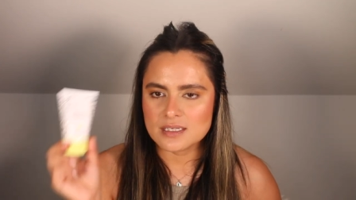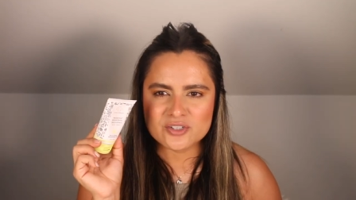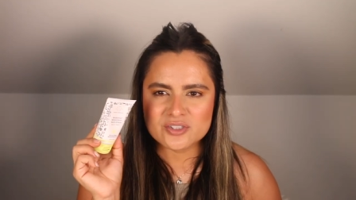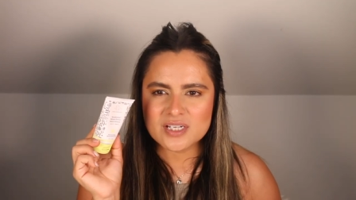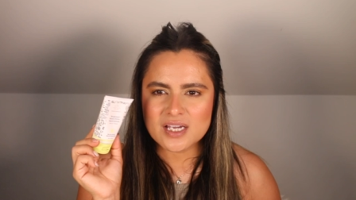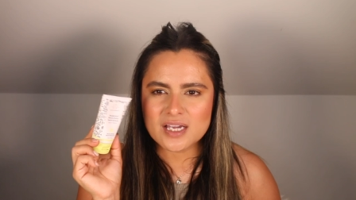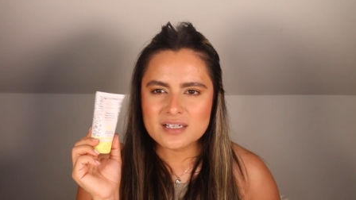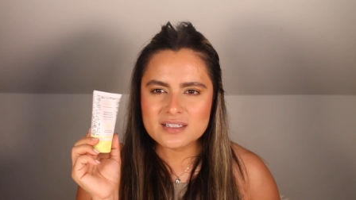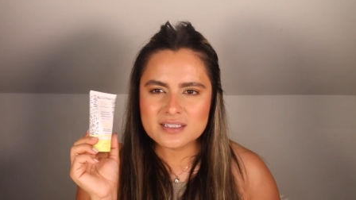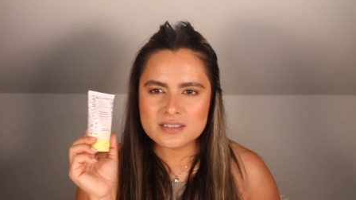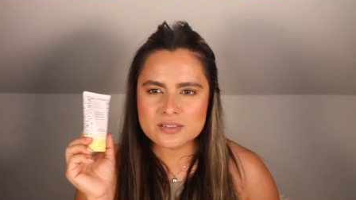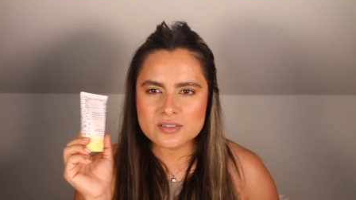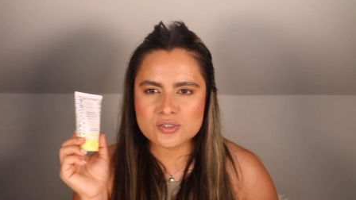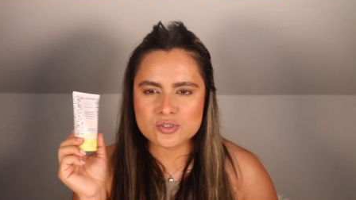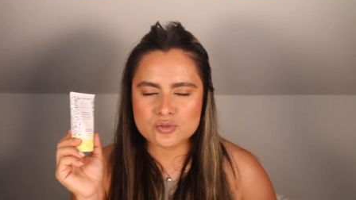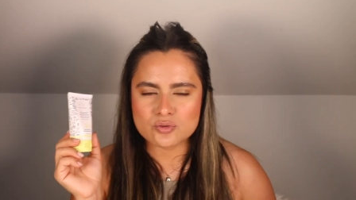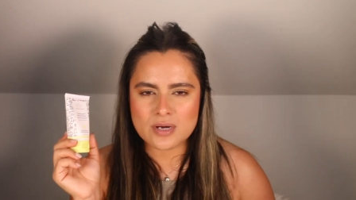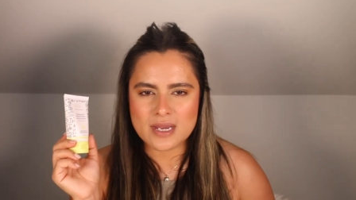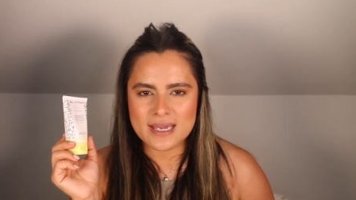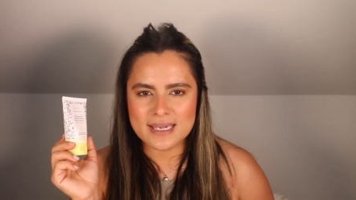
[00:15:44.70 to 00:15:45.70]
they're not as
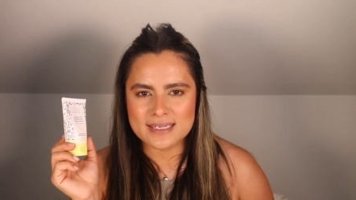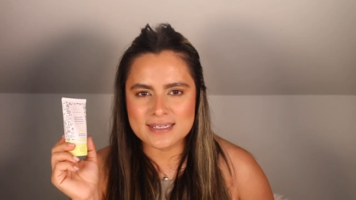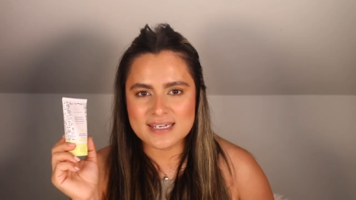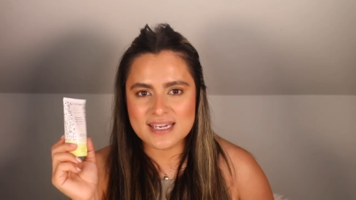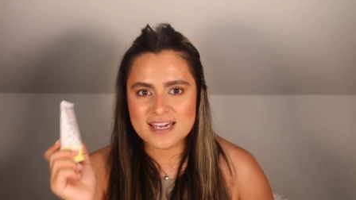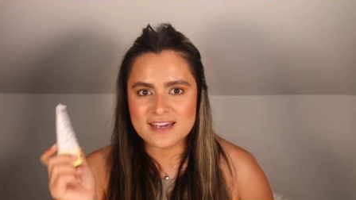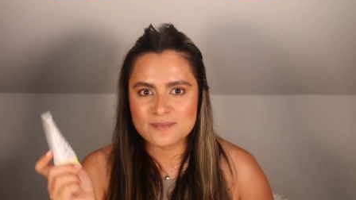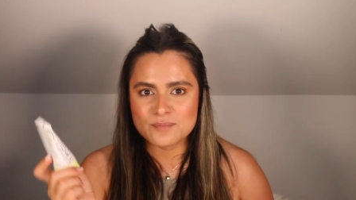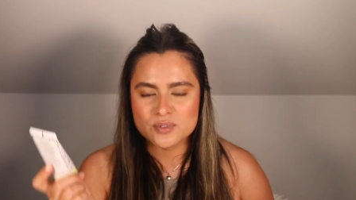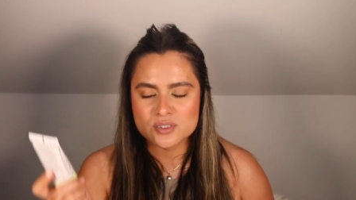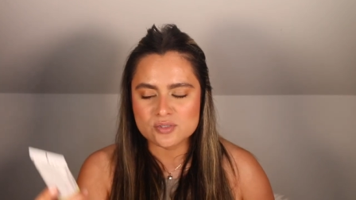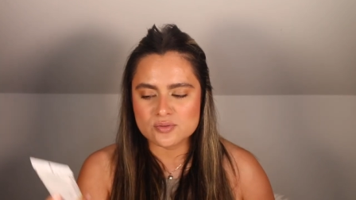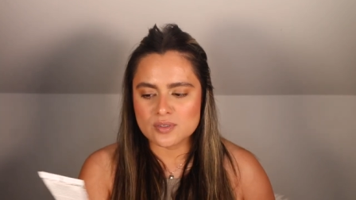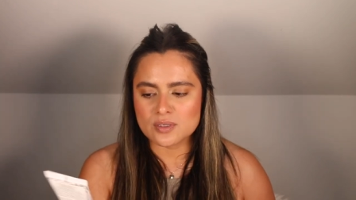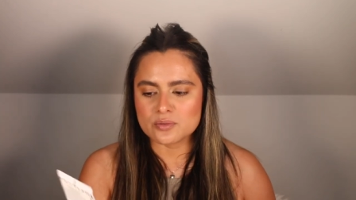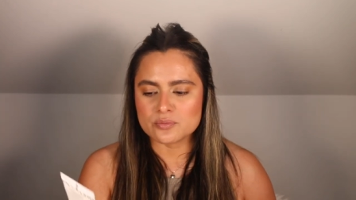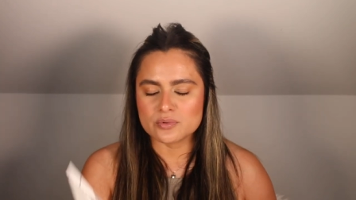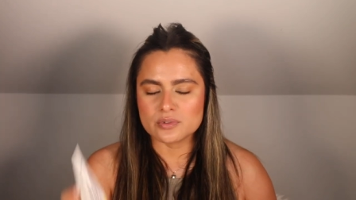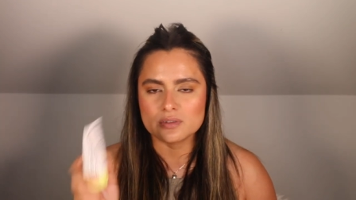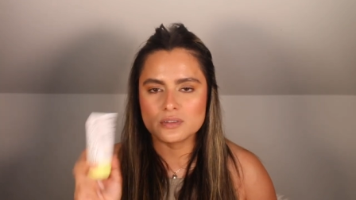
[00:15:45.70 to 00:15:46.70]
dry and I have been doing
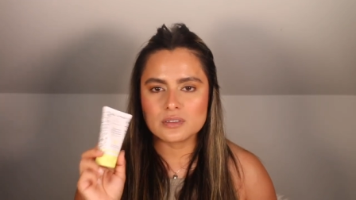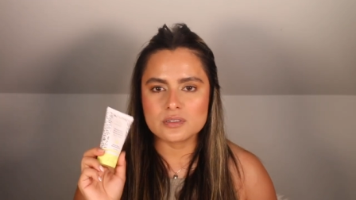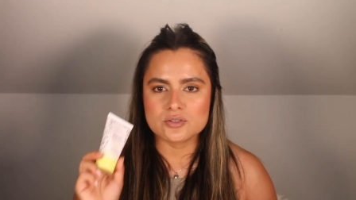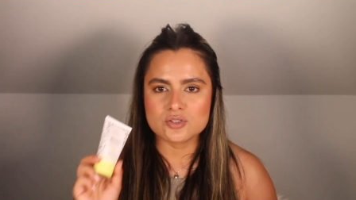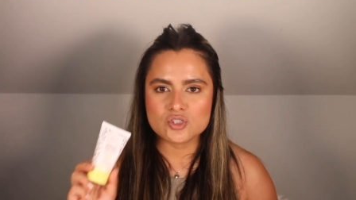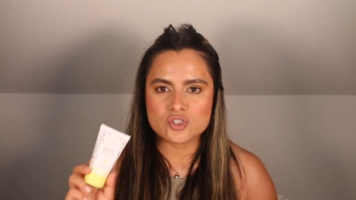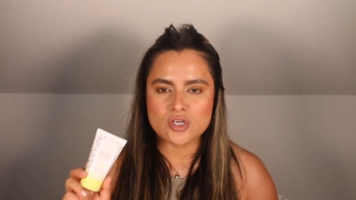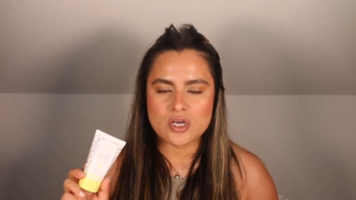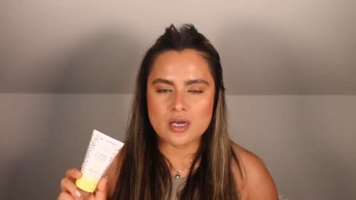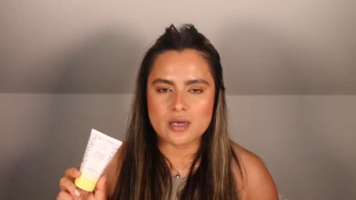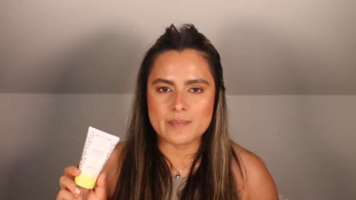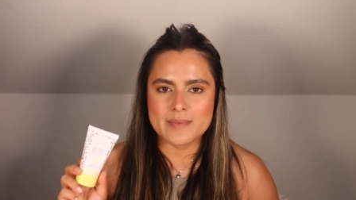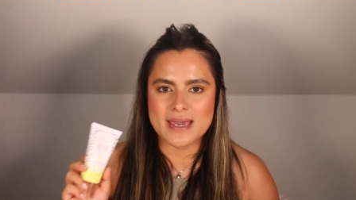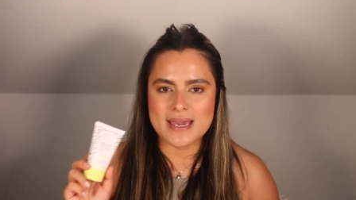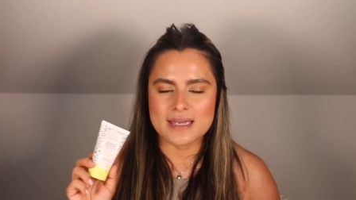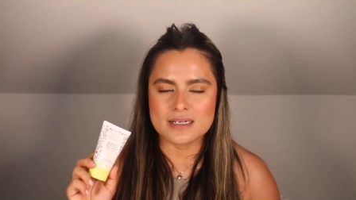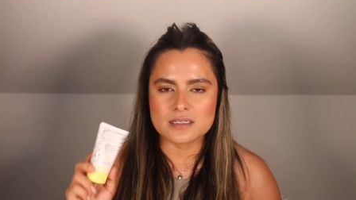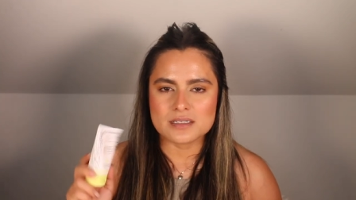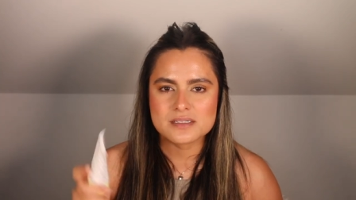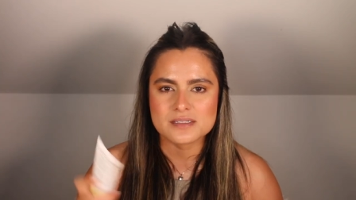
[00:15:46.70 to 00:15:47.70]
a really good job
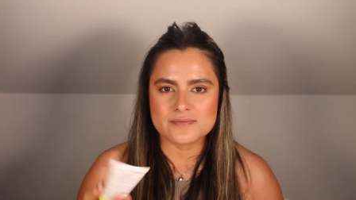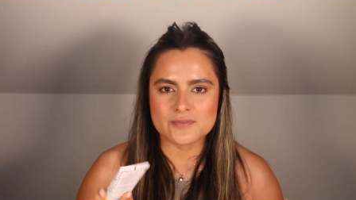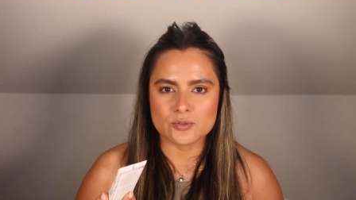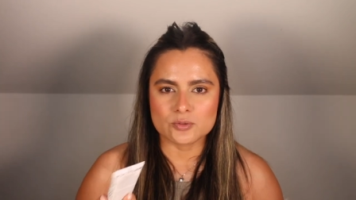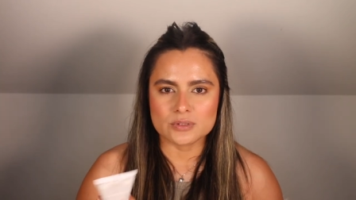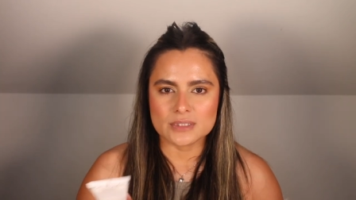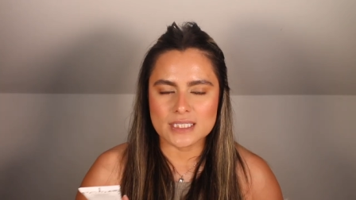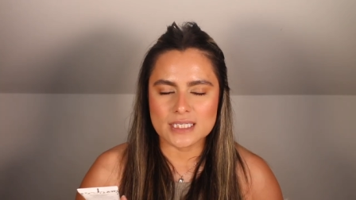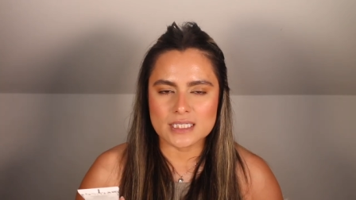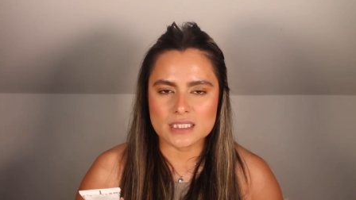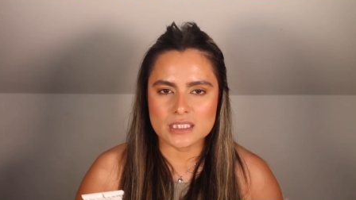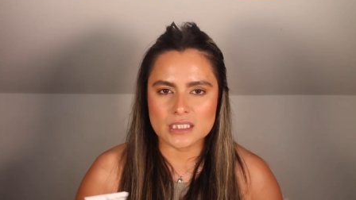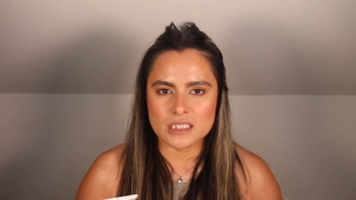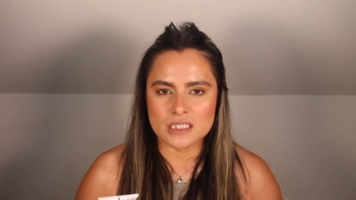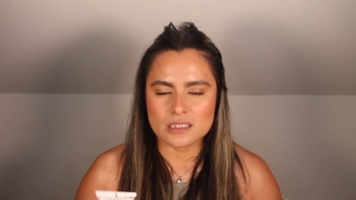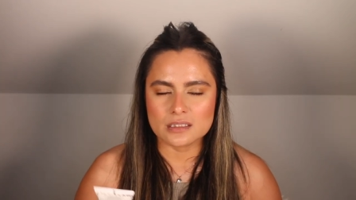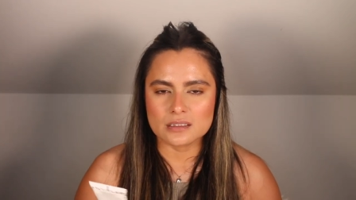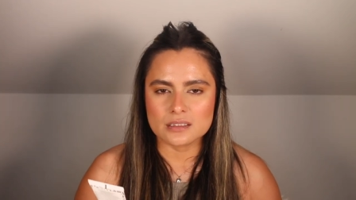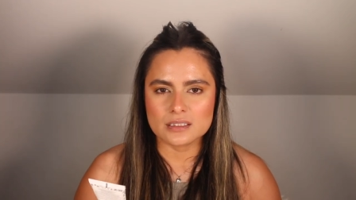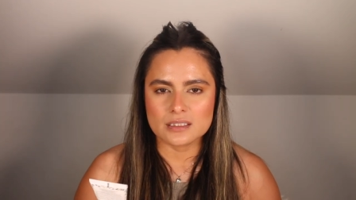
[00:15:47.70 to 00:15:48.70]
at
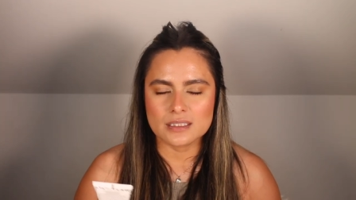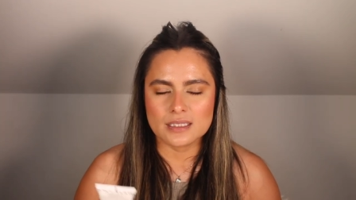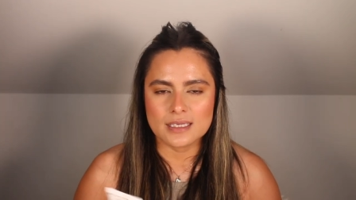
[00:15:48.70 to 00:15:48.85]
exfoliating